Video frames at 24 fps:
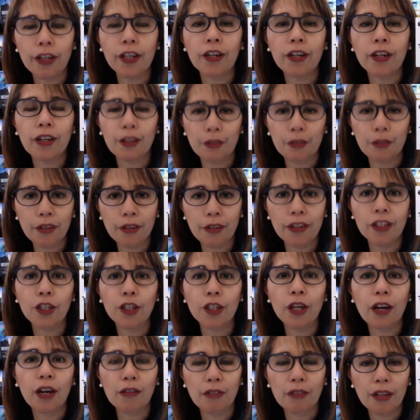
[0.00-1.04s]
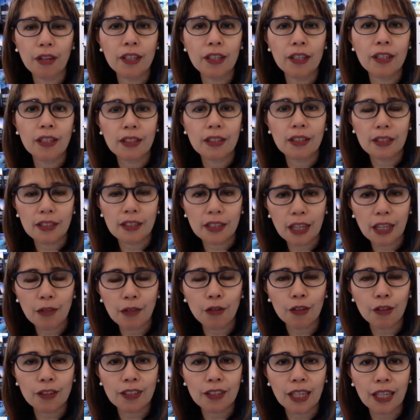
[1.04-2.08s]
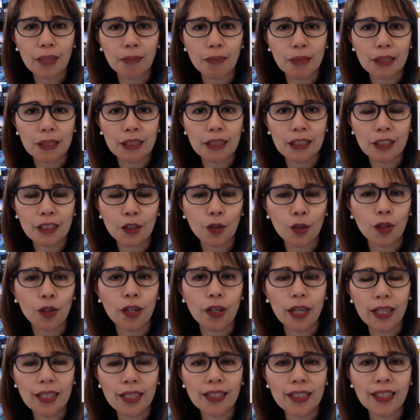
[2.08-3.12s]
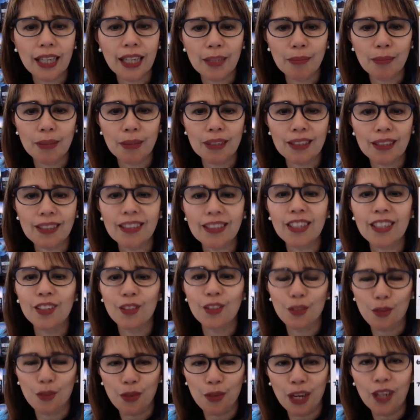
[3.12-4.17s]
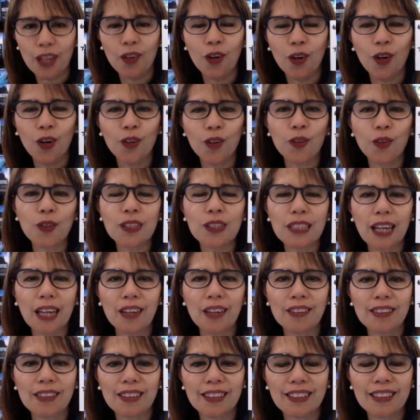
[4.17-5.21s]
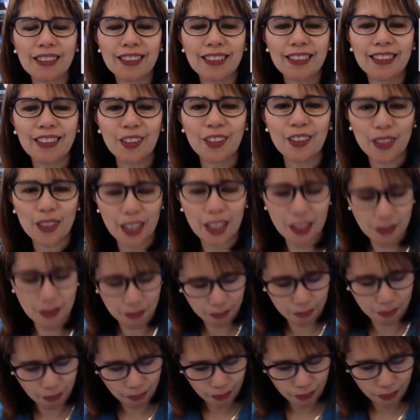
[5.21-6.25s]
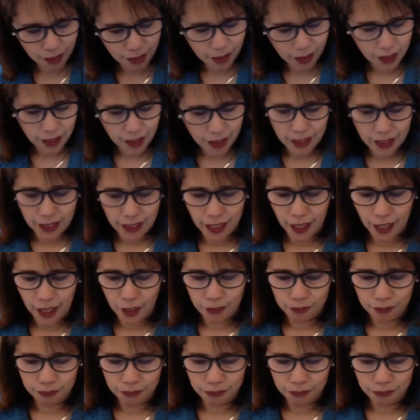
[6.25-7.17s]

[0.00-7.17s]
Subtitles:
career and you have several side businesses or a side business, then write all those down. Okay. Now,